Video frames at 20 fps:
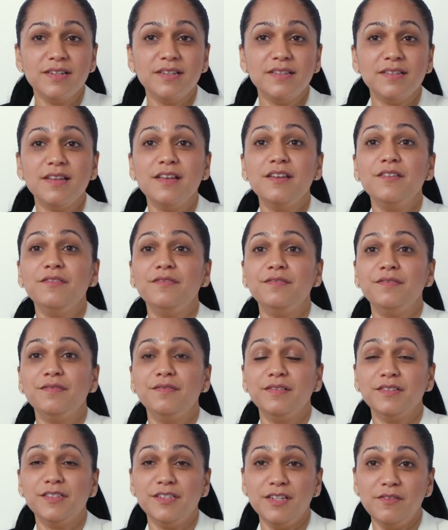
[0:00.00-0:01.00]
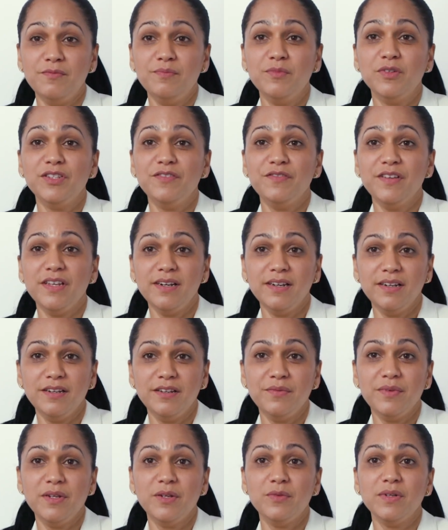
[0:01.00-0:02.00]
the safe, self motivated
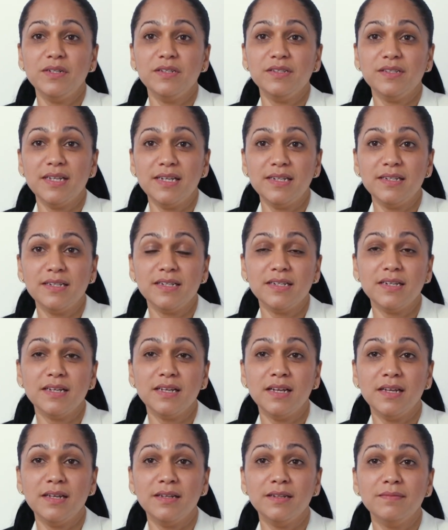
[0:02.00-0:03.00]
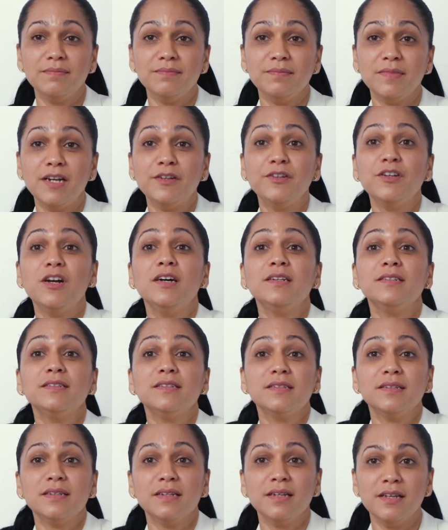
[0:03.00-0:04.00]
individuals that uh, are
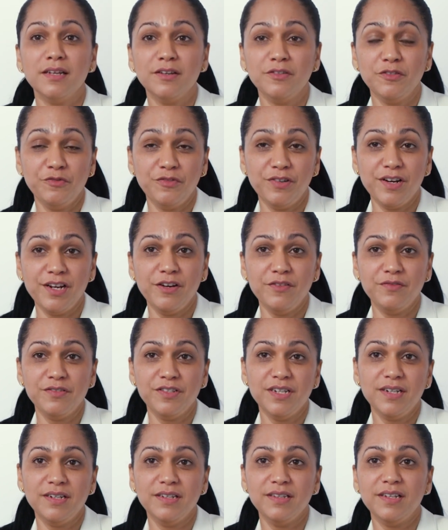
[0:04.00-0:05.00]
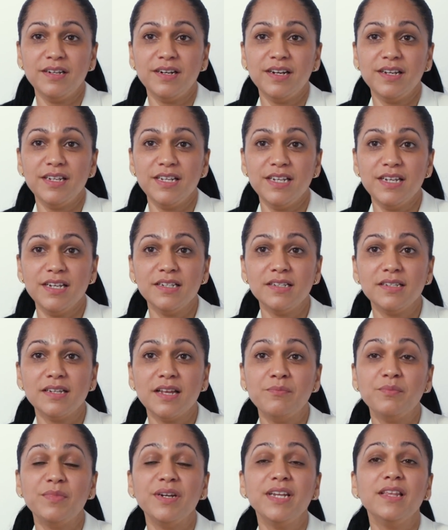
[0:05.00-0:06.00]
not uh, afraid of sharing their ideas
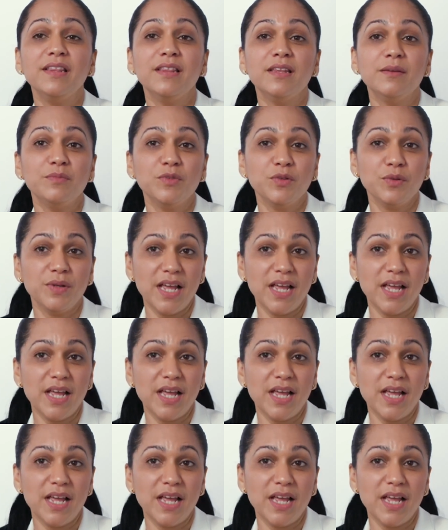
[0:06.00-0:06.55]
and bringing them to